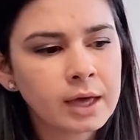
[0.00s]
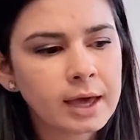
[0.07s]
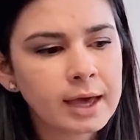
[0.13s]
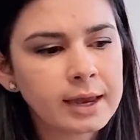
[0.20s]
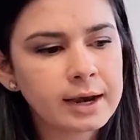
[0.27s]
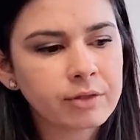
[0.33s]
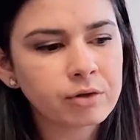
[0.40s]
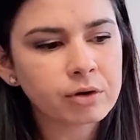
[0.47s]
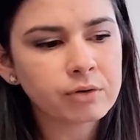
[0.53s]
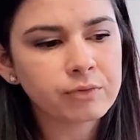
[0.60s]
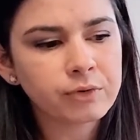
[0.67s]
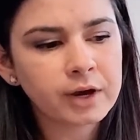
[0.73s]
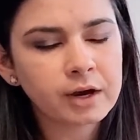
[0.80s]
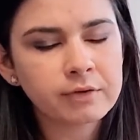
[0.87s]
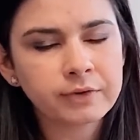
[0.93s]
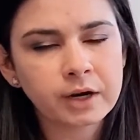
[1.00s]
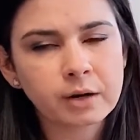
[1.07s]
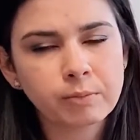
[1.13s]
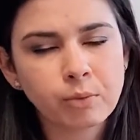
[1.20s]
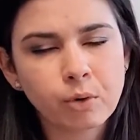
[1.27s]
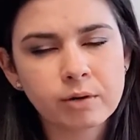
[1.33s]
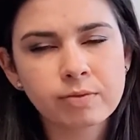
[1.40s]
Another very, very
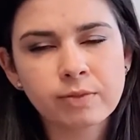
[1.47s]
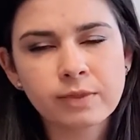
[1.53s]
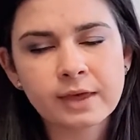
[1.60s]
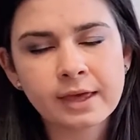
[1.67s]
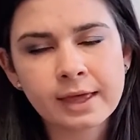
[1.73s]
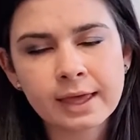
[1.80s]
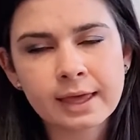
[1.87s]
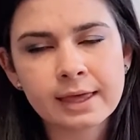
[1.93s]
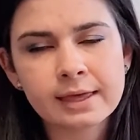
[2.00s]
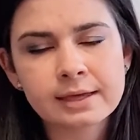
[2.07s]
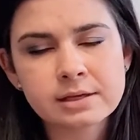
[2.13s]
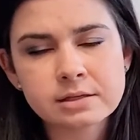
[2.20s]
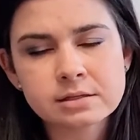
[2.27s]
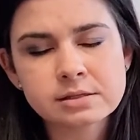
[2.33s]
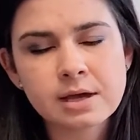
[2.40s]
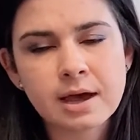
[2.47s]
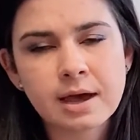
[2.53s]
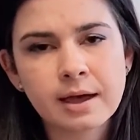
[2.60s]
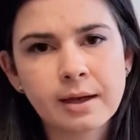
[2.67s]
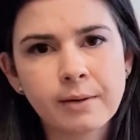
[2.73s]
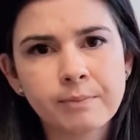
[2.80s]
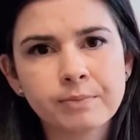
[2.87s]
important thing is
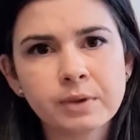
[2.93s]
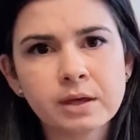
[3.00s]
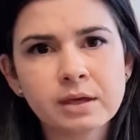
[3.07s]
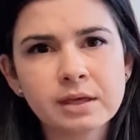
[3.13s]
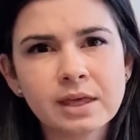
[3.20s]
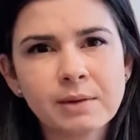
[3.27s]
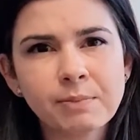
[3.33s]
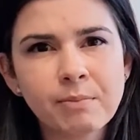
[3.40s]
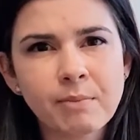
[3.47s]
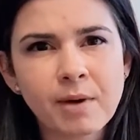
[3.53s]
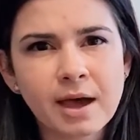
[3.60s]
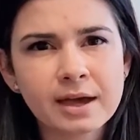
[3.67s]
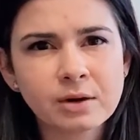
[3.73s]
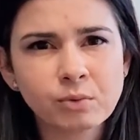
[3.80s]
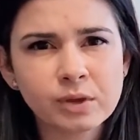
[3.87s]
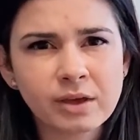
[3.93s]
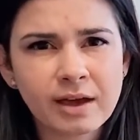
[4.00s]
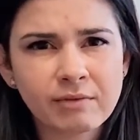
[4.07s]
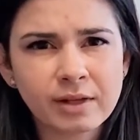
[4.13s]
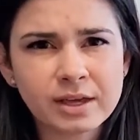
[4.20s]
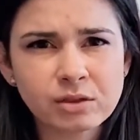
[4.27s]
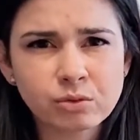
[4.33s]
um, keep in mind when you
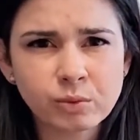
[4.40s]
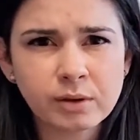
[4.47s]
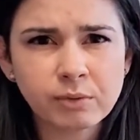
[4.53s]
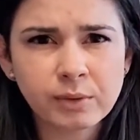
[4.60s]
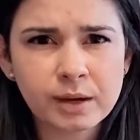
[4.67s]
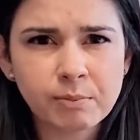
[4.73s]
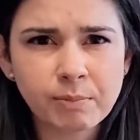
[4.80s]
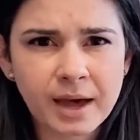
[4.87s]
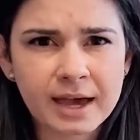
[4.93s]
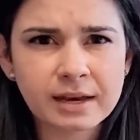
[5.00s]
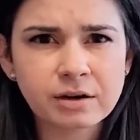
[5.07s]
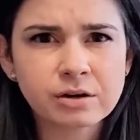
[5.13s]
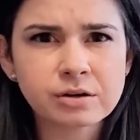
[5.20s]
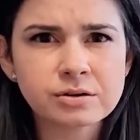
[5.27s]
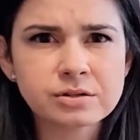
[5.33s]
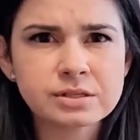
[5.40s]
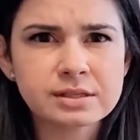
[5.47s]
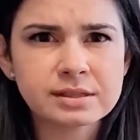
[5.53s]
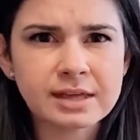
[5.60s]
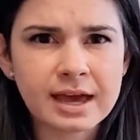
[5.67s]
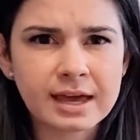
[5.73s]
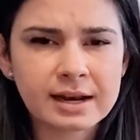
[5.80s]
have like three ring binders
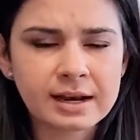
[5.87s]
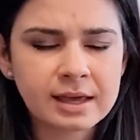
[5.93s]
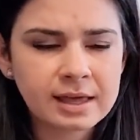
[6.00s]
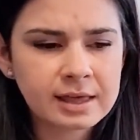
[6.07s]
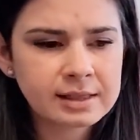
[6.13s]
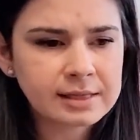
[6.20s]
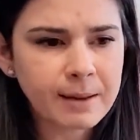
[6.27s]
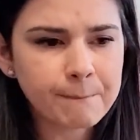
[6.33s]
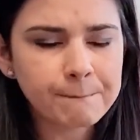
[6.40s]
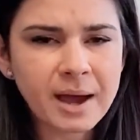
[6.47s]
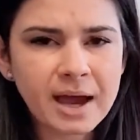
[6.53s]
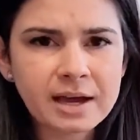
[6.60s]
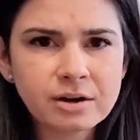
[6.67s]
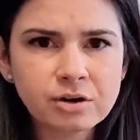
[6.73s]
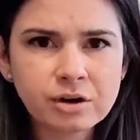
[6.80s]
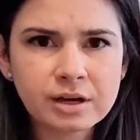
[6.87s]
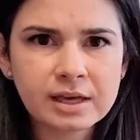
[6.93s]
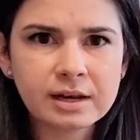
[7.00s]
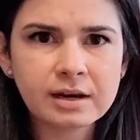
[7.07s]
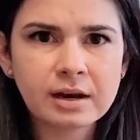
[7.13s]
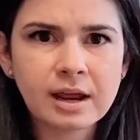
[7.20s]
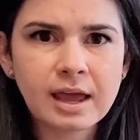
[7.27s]
that that binder
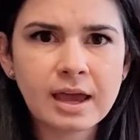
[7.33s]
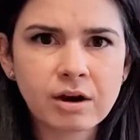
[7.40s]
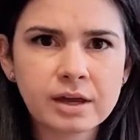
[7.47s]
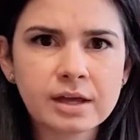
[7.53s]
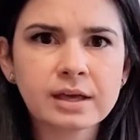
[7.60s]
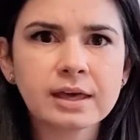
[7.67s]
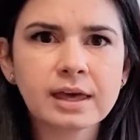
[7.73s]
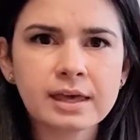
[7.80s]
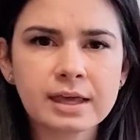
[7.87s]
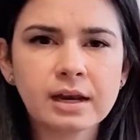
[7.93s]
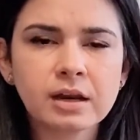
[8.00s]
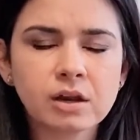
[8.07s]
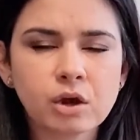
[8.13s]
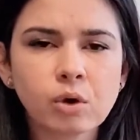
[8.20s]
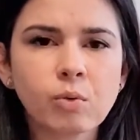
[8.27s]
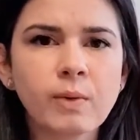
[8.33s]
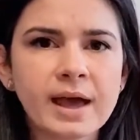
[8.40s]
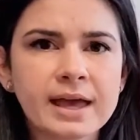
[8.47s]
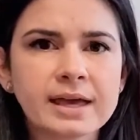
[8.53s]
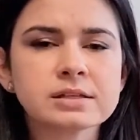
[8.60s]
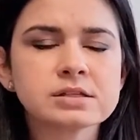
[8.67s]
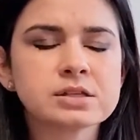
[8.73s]
can area can get in your
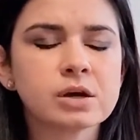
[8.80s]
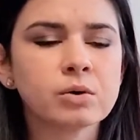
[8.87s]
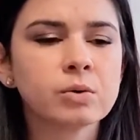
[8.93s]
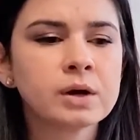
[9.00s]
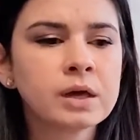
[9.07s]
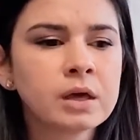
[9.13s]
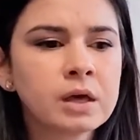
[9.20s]
way. So